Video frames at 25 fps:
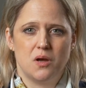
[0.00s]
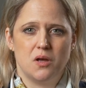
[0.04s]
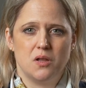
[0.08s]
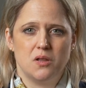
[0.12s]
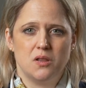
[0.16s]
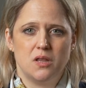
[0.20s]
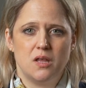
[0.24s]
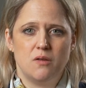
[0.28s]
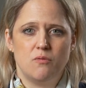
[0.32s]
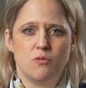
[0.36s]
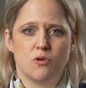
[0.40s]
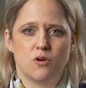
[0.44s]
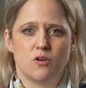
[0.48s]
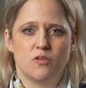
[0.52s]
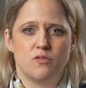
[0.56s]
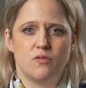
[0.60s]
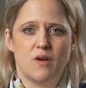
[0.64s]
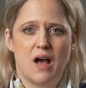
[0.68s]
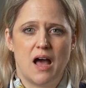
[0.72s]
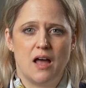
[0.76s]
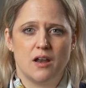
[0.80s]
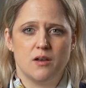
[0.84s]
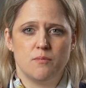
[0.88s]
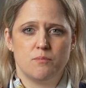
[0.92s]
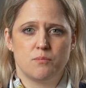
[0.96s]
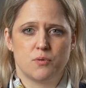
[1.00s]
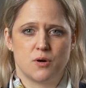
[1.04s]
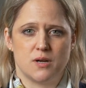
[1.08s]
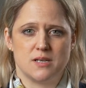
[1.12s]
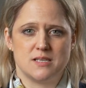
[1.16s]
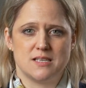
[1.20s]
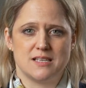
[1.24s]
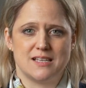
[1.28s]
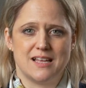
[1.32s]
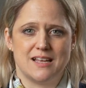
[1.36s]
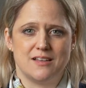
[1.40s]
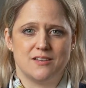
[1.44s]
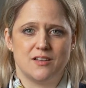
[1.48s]
They were of
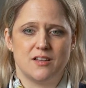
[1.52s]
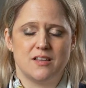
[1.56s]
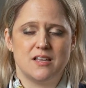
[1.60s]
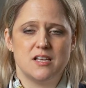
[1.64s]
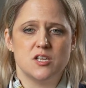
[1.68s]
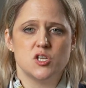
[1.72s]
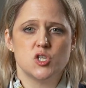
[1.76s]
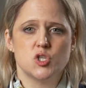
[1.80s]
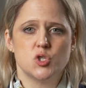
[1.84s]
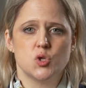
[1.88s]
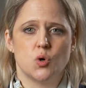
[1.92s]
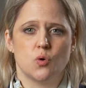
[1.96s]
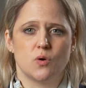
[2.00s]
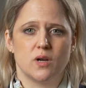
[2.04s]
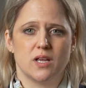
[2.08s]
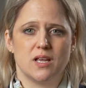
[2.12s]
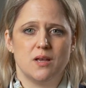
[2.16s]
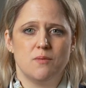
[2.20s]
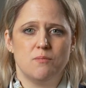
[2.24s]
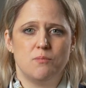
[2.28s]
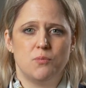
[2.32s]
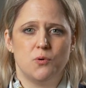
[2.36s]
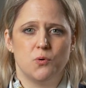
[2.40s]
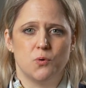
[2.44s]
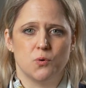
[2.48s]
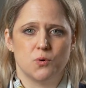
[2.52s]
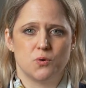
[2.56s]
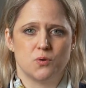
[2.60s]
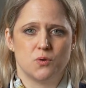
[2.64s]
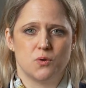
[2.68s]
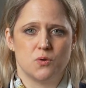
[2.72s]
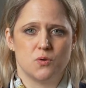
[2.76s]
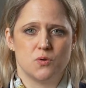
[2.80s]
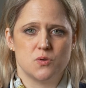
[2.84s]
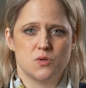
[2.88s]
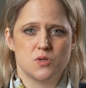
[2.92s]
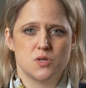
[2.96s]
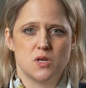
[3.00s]
unprecedented historic
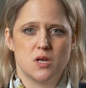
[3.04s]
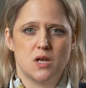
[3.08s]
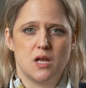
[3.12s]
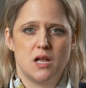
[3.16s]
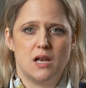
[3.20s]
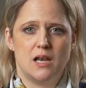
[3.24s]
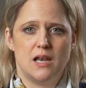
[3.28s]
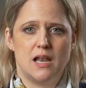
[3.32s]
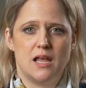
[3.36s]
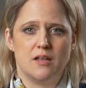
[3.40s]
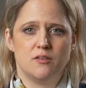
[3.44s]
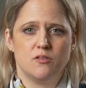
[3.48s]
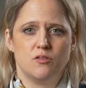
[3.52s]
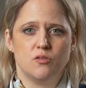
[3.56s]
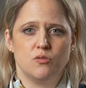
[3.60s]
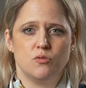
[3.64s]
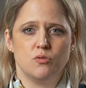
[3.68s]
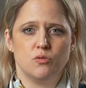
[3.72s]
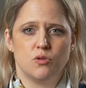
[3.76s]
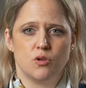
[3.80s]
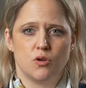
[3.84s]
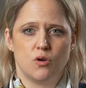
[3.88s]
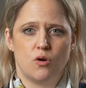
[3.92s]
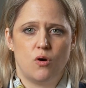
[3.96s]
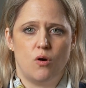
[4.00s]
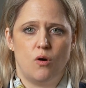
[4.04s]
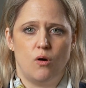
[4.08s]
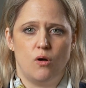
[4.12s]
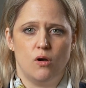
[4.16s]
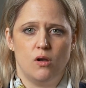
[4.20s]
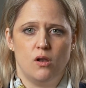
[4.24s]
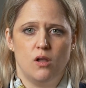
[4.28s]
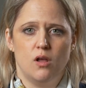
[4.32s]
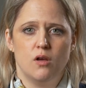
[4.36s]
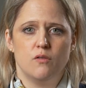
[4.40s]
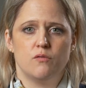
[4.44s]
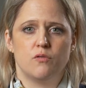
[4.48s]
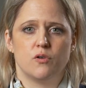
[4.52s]
importance, led to the call
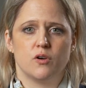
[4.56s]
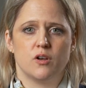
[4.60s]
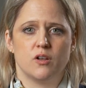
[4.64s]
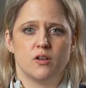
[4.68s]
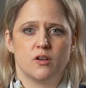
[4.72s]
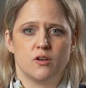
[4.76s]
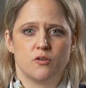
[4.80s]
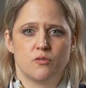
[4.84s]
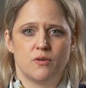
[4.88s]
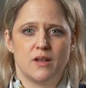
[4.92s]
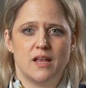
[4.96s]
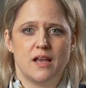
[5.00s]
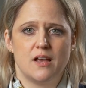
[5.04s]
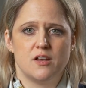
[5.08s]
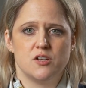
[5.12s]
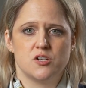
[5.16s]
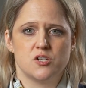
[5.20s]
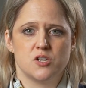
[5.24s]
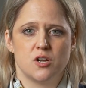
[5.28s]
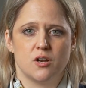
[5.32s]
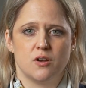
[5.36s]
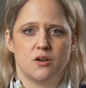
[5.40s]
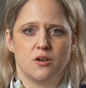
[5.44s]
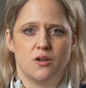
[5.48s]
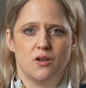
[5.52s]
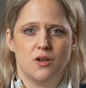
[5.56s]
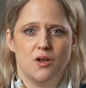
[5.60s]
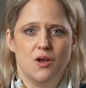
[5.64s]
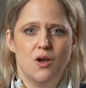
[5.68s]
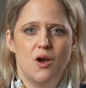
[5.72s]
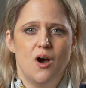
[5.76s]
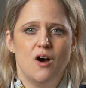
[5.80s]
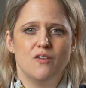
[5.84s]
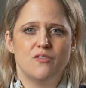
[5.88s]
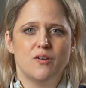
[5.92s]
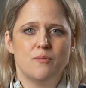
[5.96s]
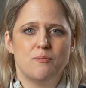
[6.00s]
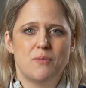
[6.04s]
for the creation
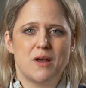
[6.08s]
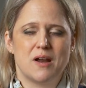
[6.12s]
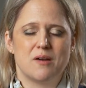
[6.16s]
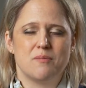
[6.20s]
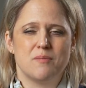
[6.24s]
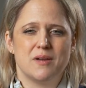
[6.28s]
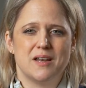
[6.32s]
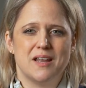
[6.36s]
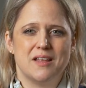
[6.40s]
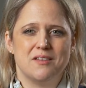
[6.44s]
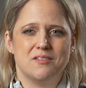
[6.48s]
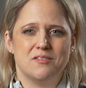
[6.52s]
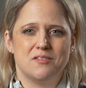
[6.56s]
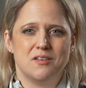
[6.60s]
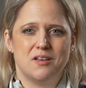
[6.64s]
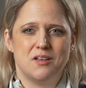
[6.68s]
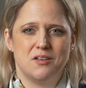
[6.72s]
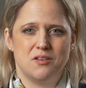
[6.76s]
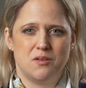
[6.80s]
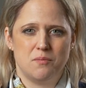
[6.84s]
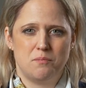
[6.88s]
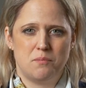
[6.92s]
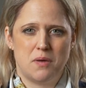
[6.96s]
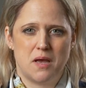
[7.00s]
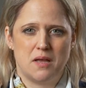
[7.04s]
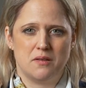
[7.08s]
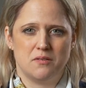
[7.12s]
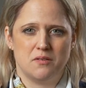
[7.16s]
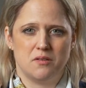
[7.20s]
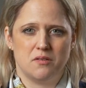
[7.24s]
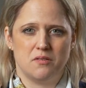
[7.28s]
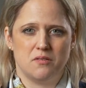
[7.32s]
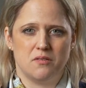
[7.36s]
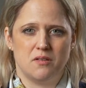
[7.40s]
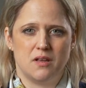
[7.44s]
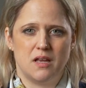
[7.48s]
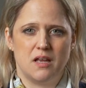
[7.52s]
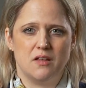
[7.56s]
of a permanent
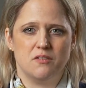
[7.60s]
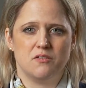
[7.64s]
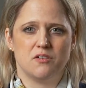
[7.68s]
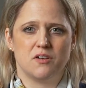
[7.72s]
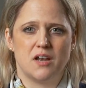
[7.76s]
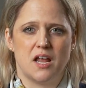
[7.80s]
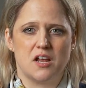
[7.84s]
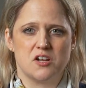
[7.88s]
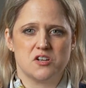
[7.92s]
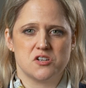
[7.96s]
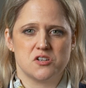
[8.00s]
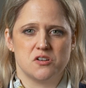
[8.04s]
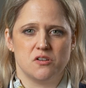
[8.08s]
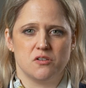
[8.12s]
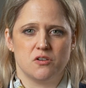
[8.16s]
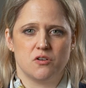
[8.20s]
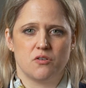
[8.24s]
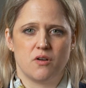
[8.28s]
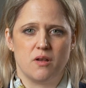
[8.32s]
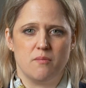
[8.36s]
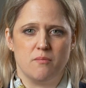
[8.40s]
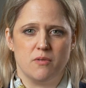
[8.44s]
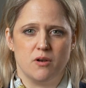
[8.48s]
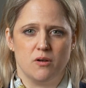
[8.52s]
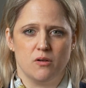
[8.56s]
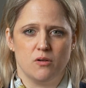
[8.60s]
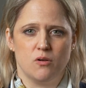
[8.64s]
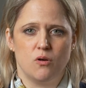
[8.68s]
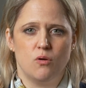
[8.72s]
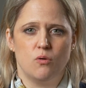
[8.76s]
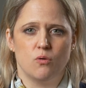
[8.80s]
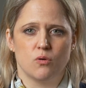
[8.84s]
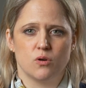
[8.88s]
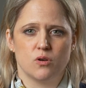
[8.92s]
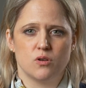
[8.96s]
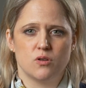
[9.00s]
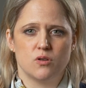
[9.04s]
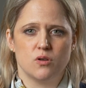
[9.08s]
independent international criminal
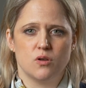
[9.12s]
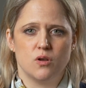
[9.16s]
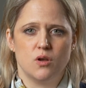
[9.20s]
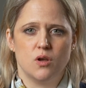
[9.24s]
court